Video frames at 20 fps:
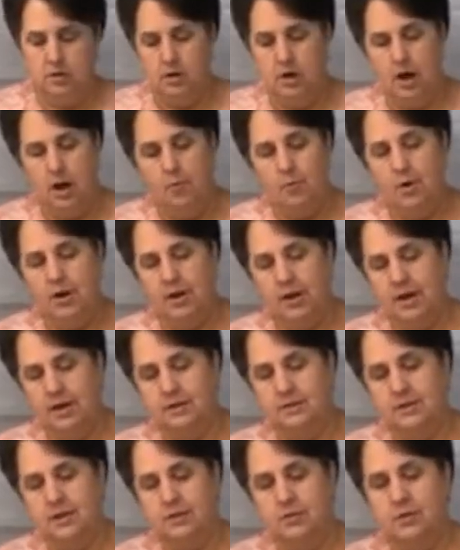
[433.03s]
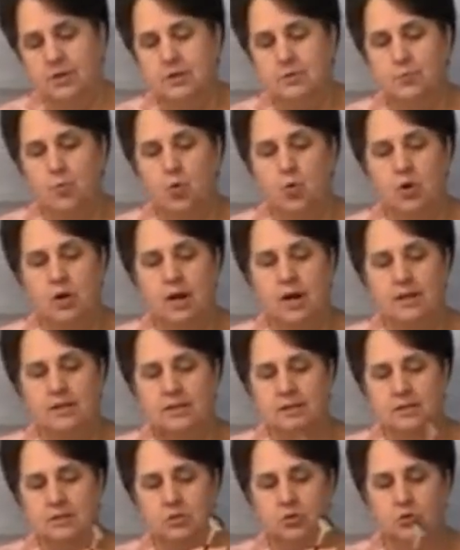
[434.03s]
I want to antique this board. I
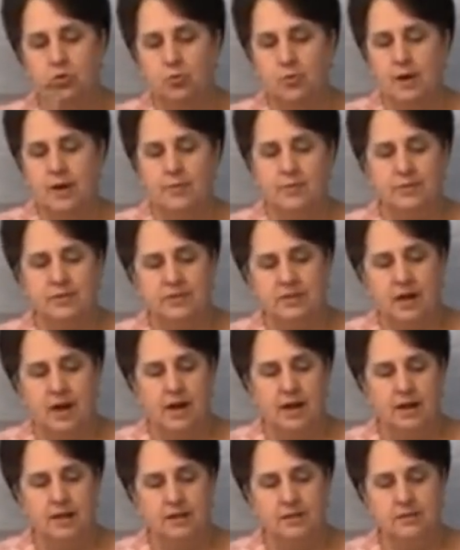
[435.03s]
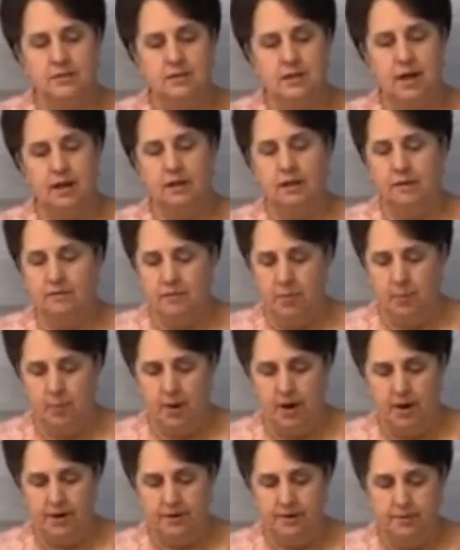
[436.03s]
did do around the sides. I left the
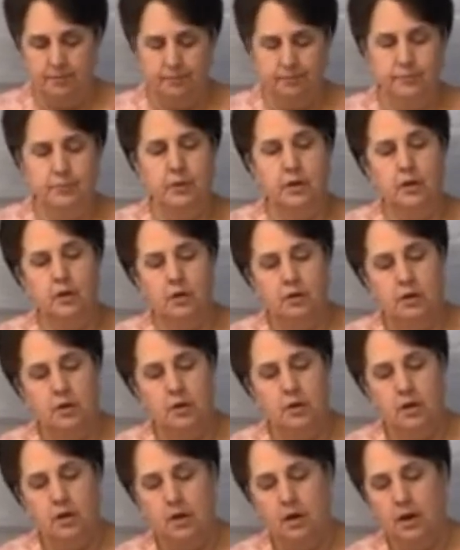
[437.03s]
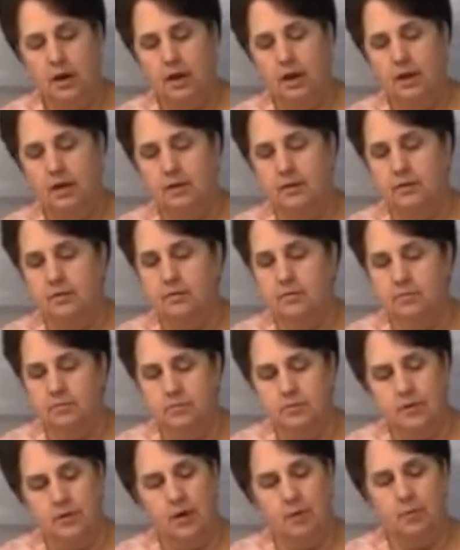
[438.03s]
bottom, and
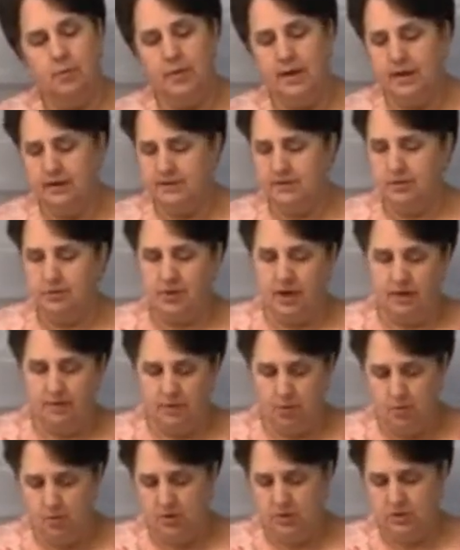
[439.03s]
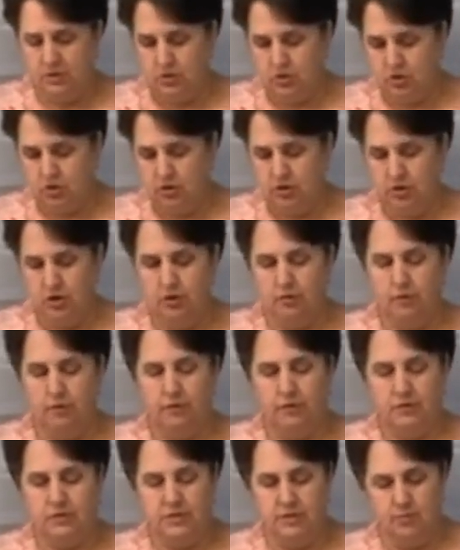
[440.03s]
I thought, well, that's okay if they wanted to turn it over
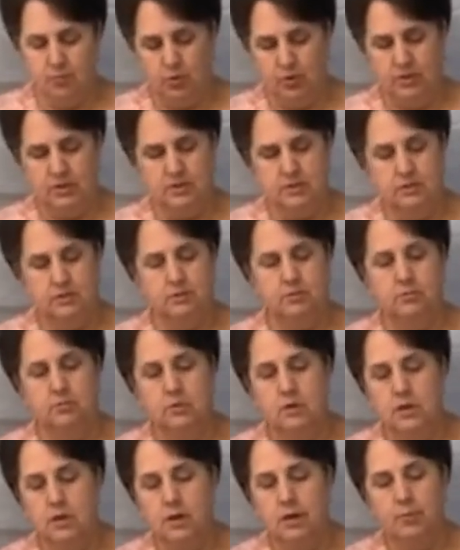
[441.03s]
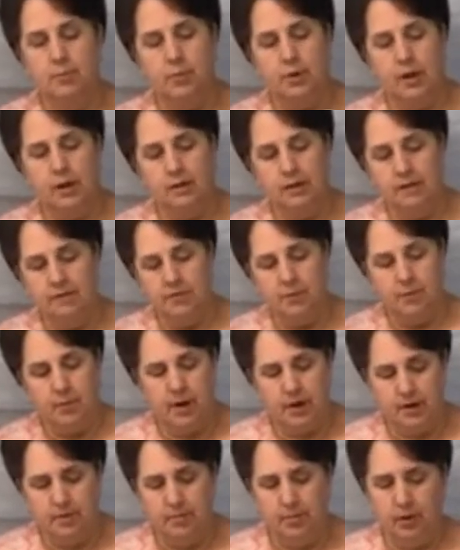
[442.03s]
for some reason, but I left the
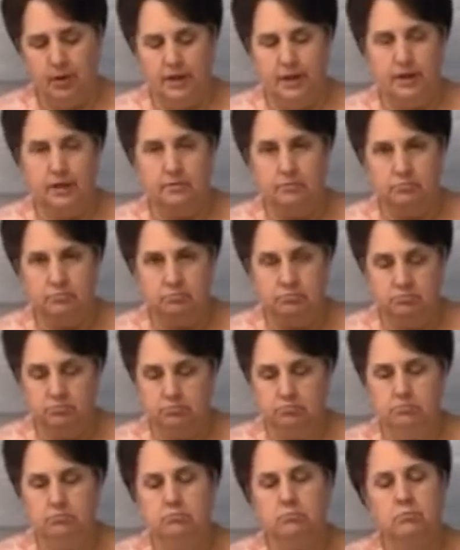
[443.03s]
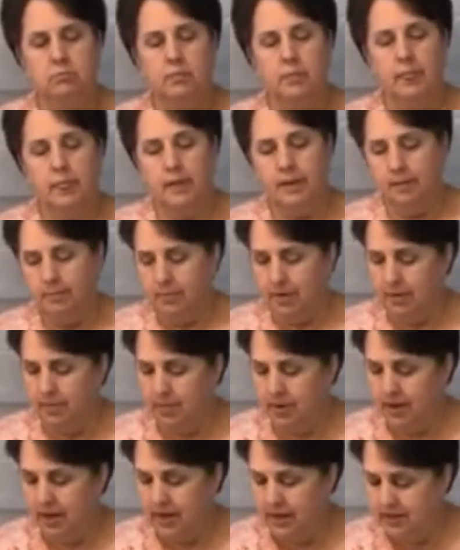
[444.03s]
bottom plain. But I'm going
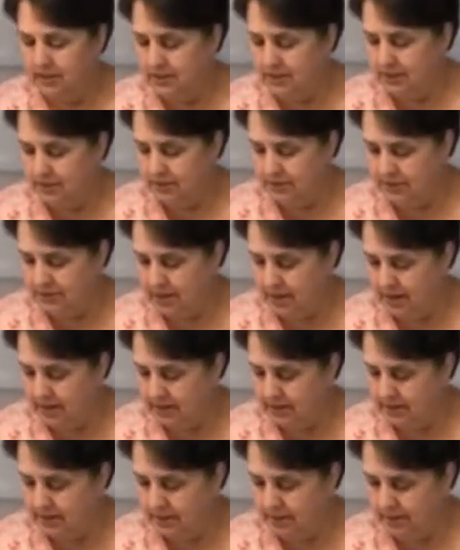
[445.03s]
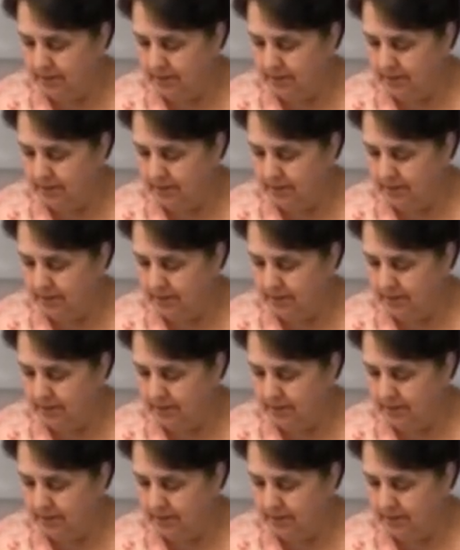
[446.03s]
to antique the sides.